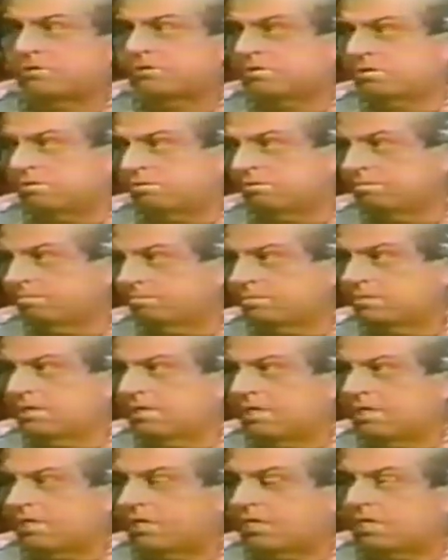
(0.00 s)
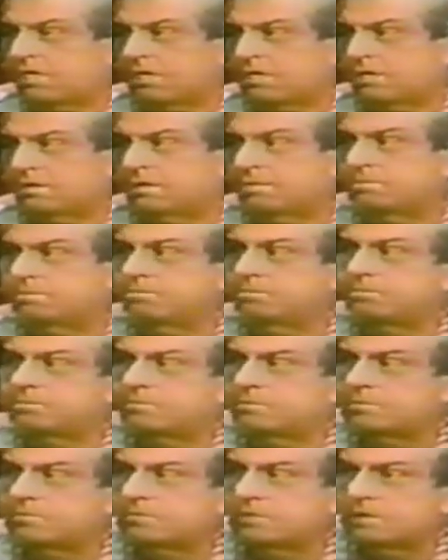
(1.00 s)
to, um,
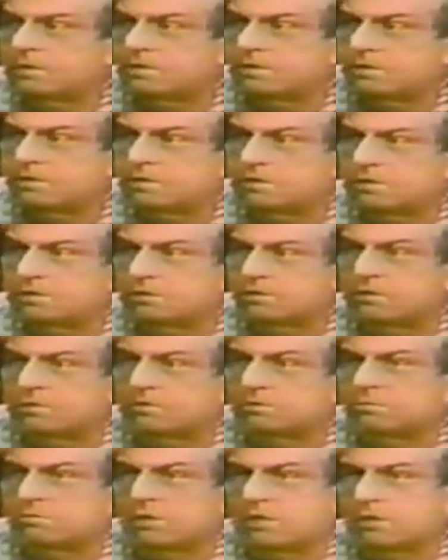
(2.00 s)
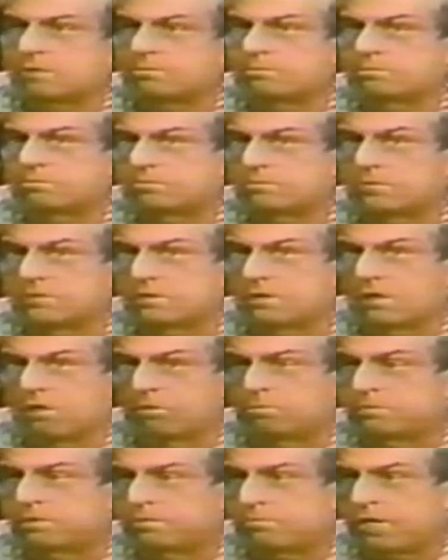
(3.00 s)
uh, to
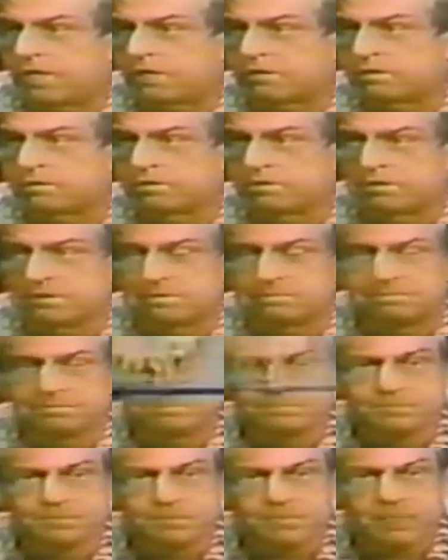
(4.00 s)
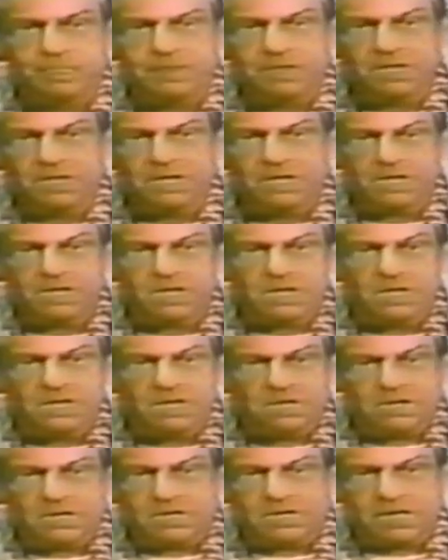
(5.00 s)
open the back door,
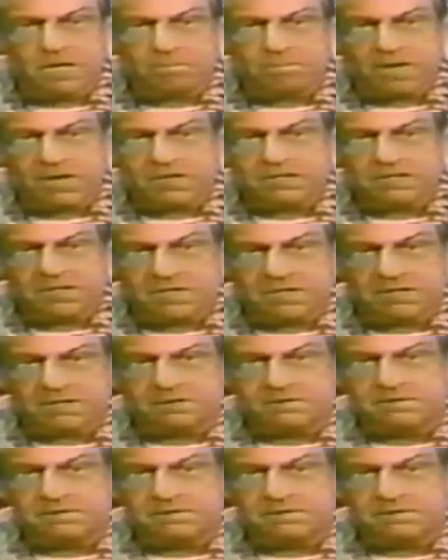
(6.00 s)
he came back down,